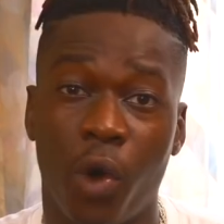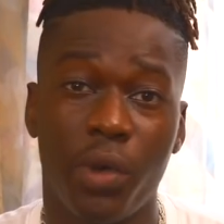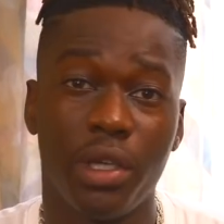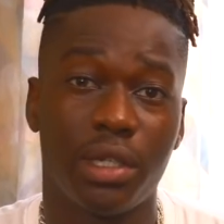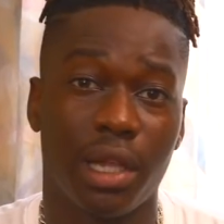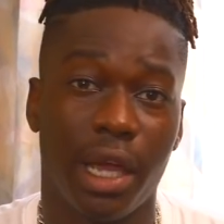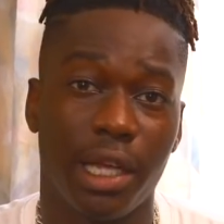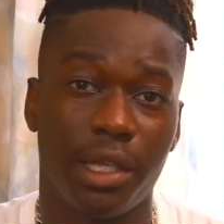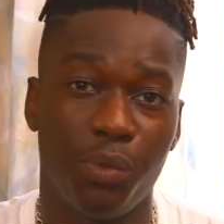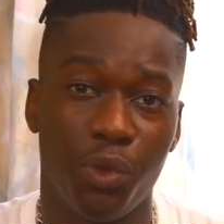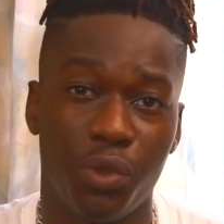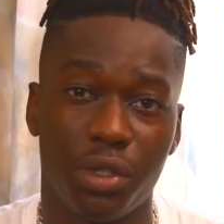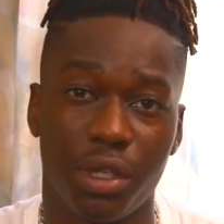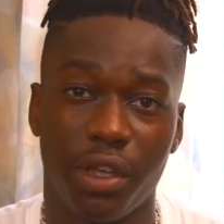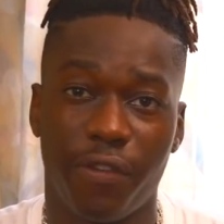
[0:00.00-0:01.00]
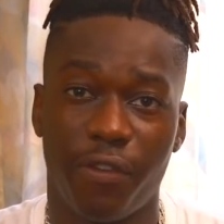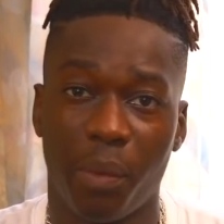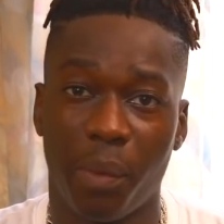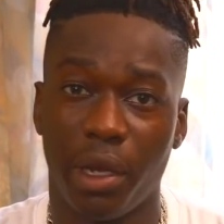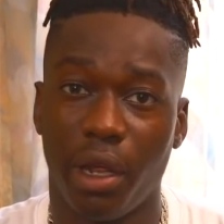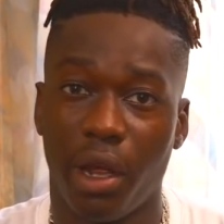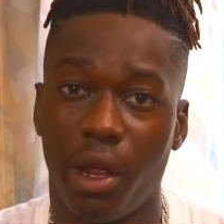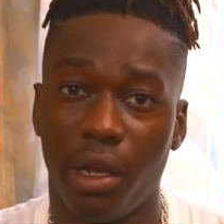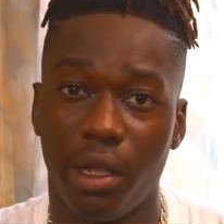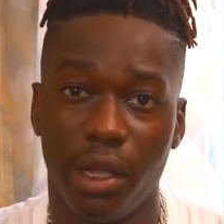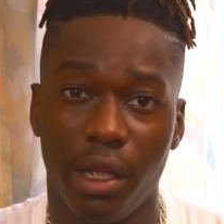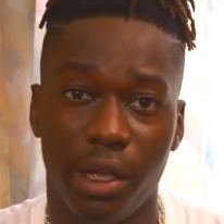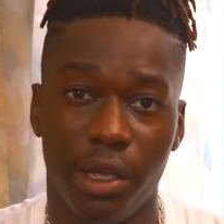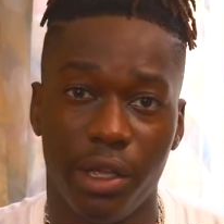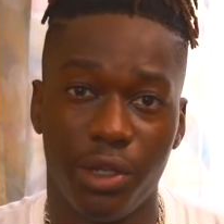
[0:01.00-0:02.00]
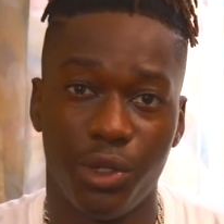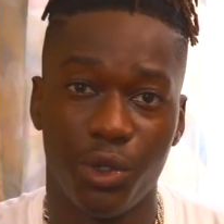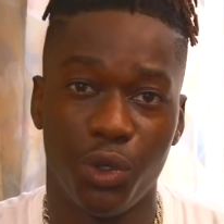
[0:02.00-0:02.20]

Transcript: always liked music from an early age,